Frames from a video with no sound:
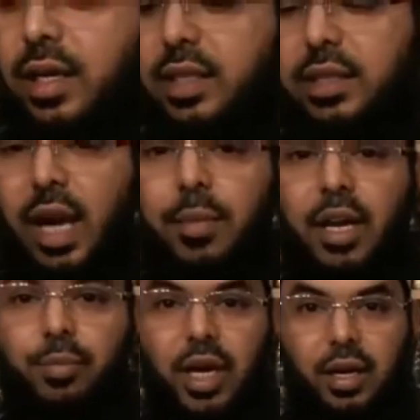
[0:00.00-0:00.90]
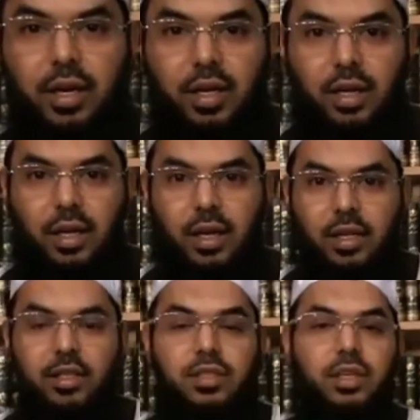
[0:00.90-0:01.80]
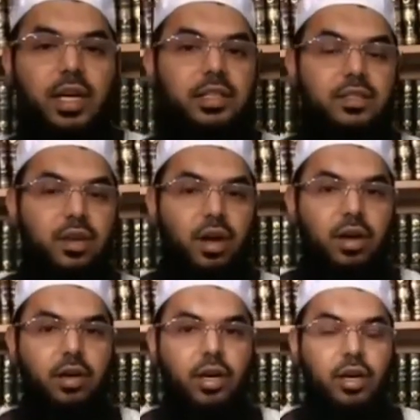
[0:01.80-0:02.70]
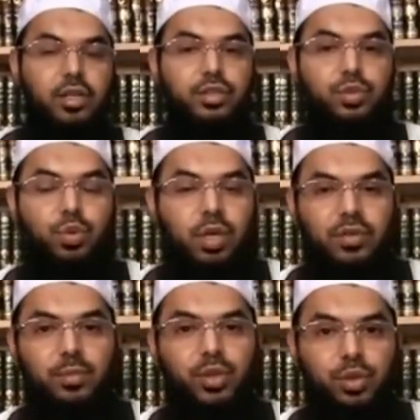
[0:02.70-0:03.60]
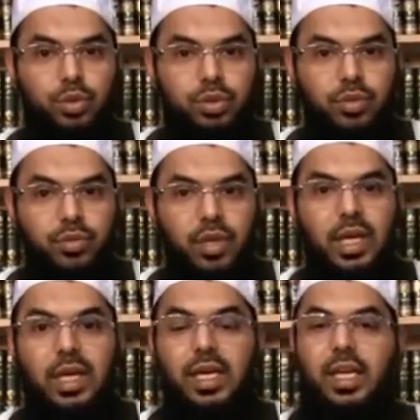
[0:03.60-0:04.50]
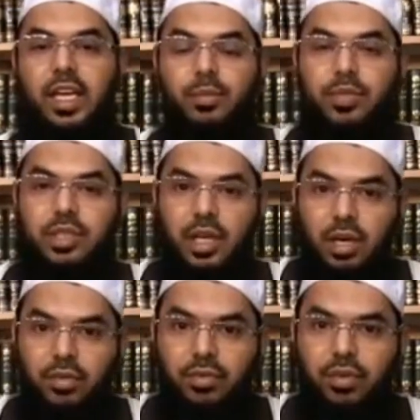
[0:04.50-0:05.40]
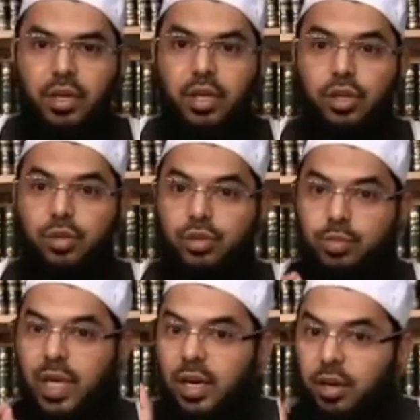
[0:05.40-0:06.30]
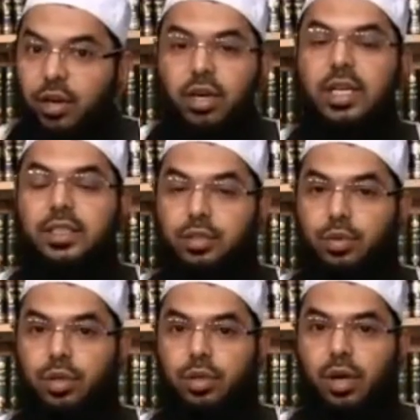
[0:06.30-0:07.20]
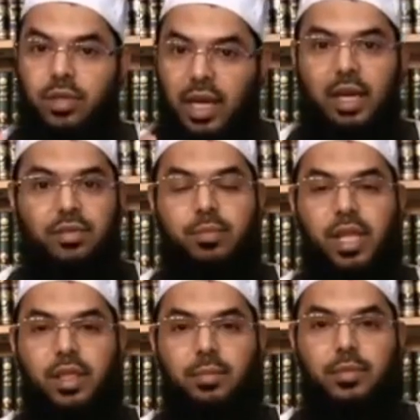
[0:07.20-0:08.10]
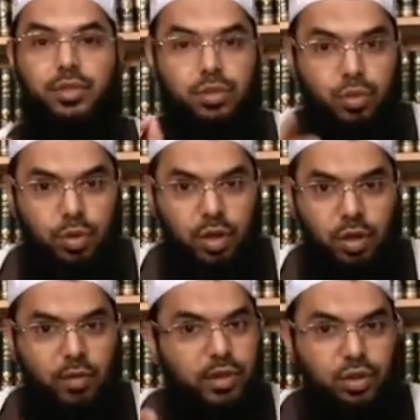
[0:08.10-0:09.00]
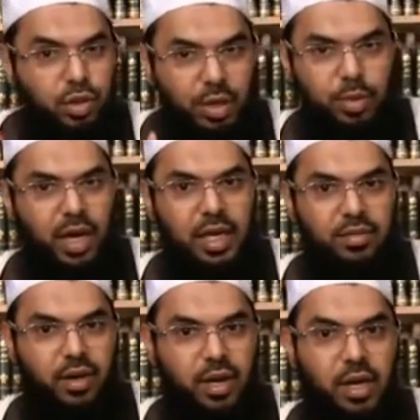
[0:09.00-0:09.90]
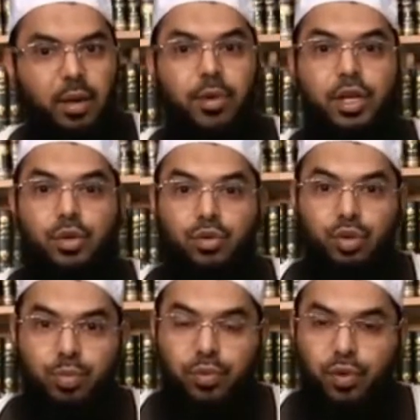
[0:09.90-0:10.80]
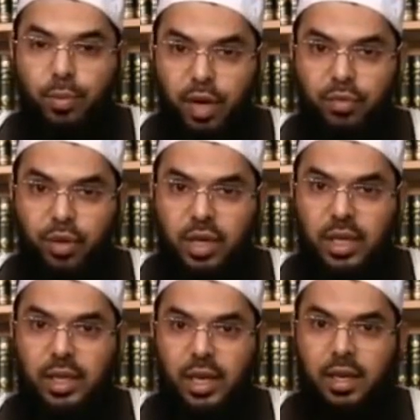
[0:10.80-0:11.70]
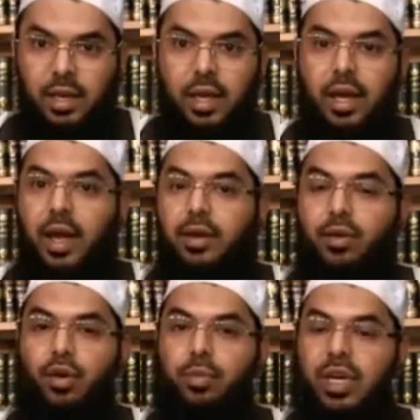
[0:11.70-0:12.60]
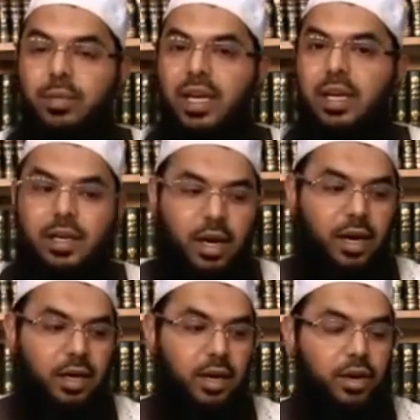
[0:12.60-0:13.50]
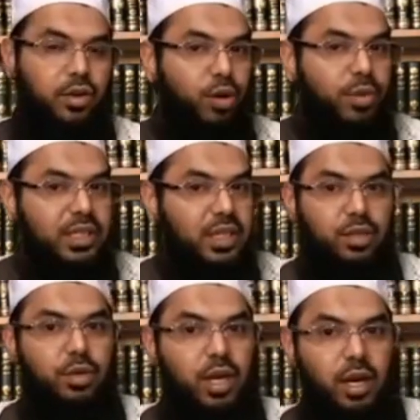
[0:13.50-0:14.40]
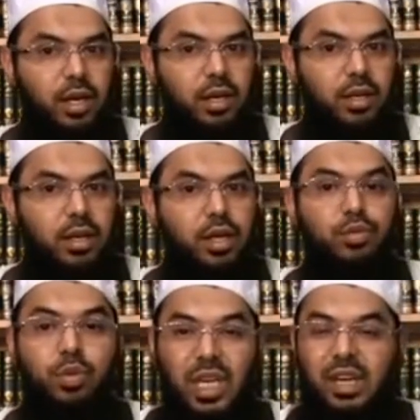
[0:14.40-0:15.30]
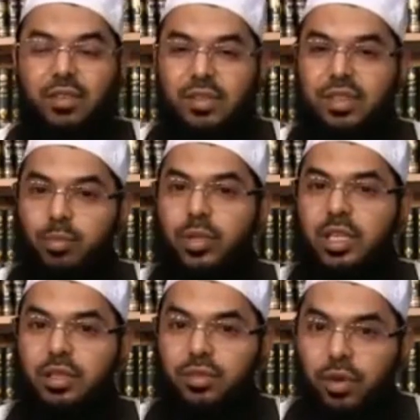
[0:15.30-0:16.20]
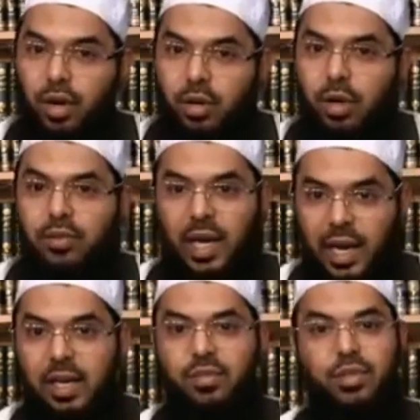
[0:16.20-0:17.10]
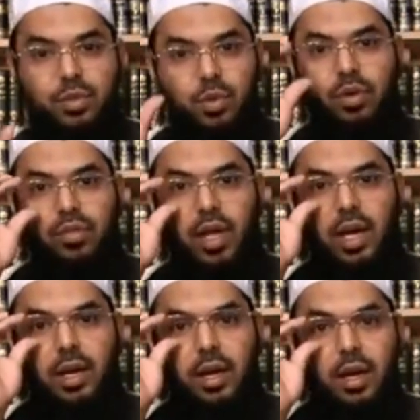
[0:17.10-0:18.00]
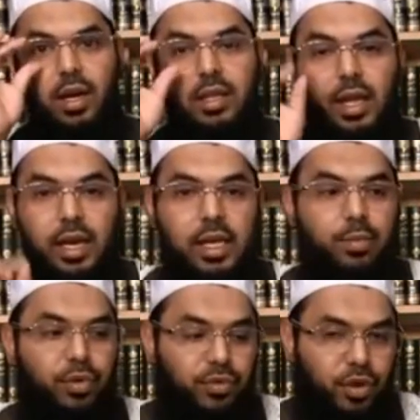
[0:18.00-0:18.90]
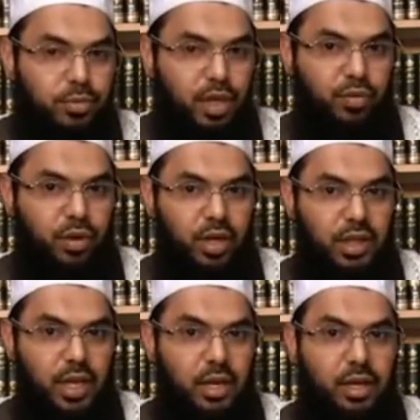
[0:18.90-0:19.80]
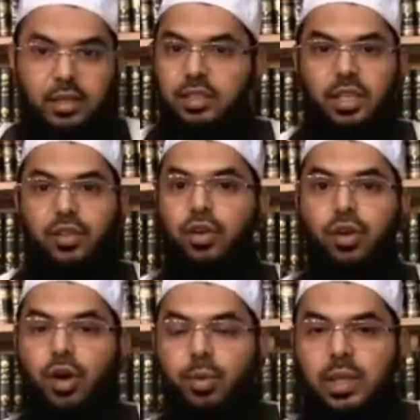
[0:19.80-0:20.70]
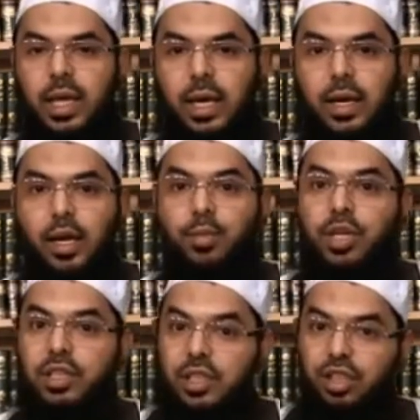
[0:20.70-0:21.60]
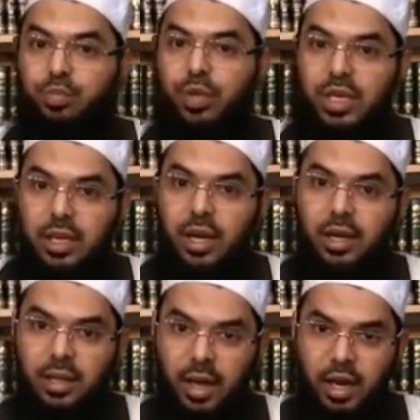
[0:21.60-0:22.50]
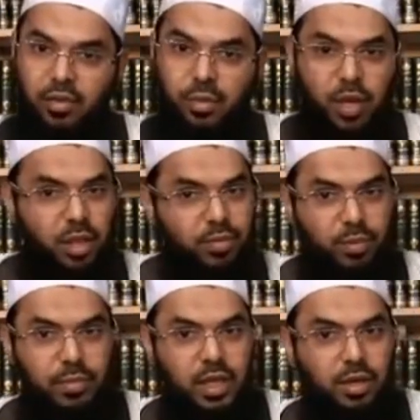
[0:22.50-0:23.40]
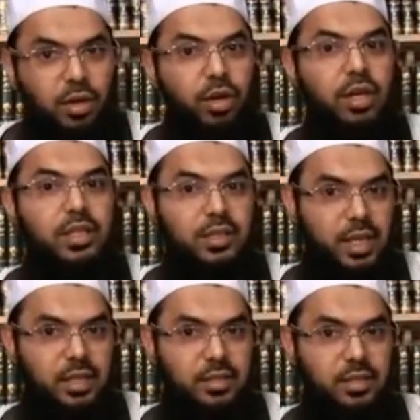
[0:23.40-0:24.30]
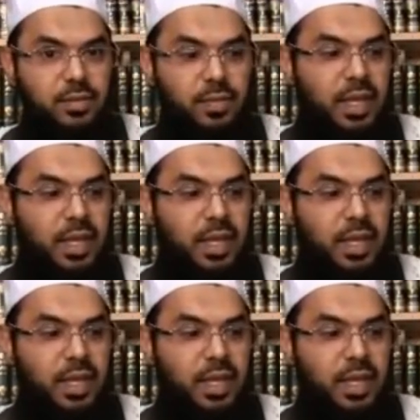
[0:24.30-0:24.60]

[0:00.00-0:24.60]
Isam al-Balkhi, this great scholar, a student of Abu Yusuf, he himself, he used to be an early student of the Hanafi madhab, the student of the student of Abu Hanifa, but he used to perform Raf' al-Yadain and nobody made inkar. Nobody said you cannot. So even if somebody is a follower of the Hanafi school of thought, then he performs Raf' al-Yadain, there's nothing wrong with that, because this has been done in the Hanafi madhab from the earliest days.